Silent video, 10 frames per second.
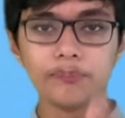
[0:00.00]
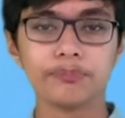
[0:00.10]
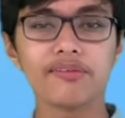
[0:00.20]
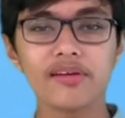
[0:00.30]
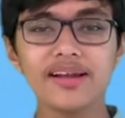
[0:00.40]

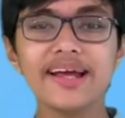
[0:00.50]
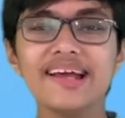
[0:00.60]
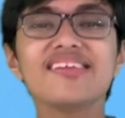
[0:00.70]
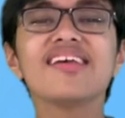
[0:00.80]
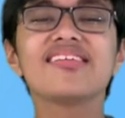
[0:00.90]
Brazil
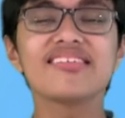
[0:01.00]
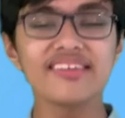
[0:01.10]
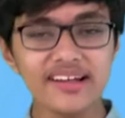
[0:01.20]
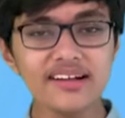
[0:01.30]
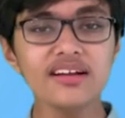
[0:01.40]
is the
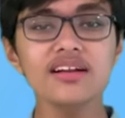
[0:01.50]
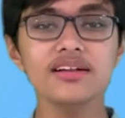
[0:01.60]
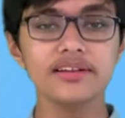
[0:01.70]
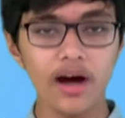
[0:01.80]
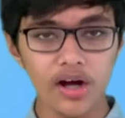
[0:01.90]
single
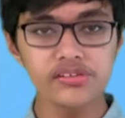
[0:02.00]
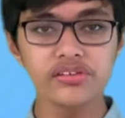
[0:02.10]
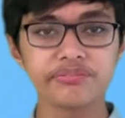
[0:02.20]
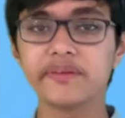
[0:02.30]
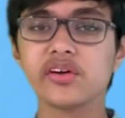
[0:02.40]

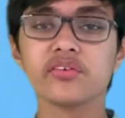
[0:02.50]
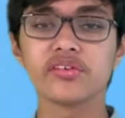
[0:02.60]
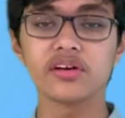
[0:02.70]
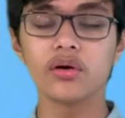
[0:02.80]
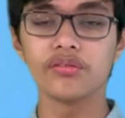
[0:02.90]
largest
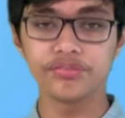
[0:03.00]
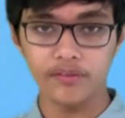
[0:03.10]
producer of